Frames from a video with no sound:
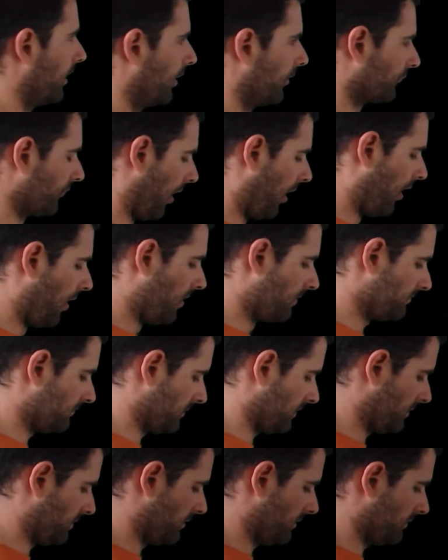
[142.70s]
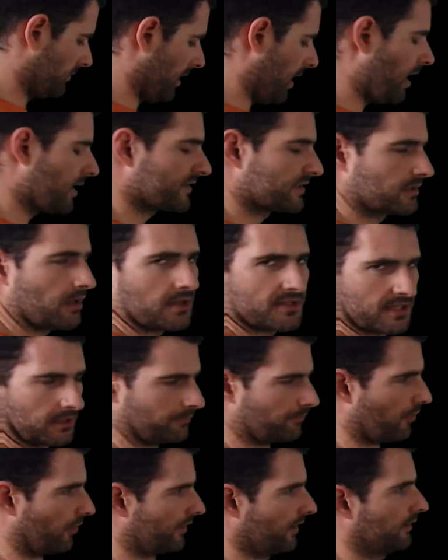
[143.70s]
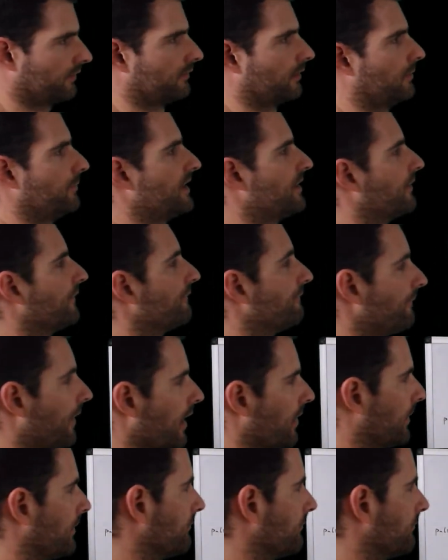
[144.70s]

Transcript: So our starting point is going to be the following